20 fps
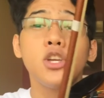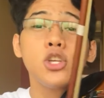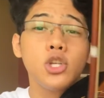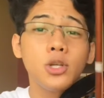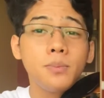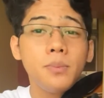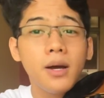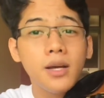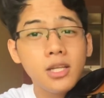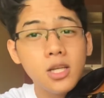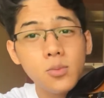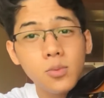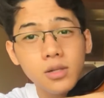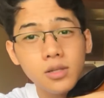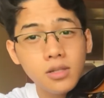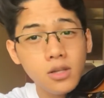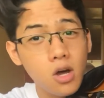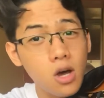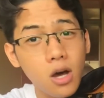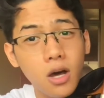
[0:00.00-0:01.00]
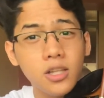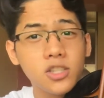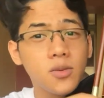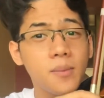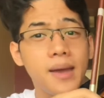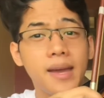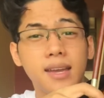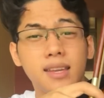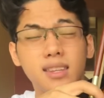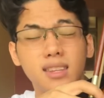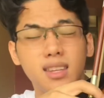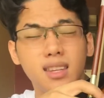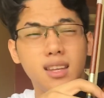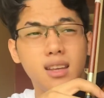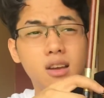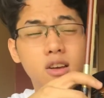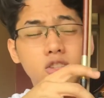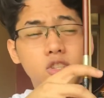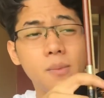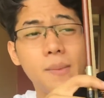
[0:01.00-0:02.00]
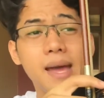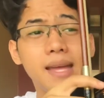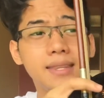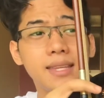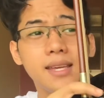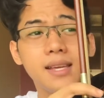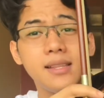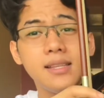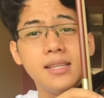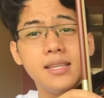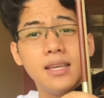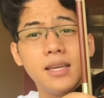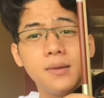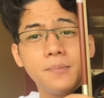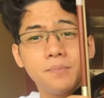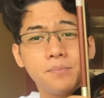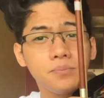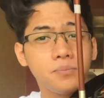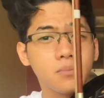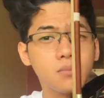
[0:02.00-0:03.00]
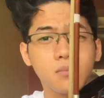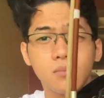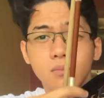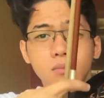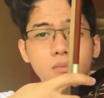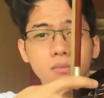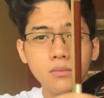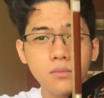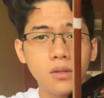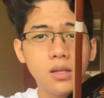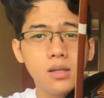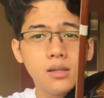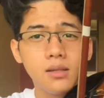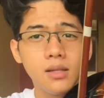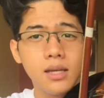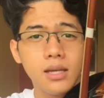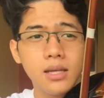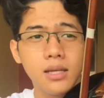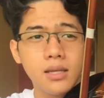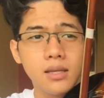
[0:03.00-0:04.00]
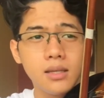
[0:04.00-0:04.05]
your body will automatically like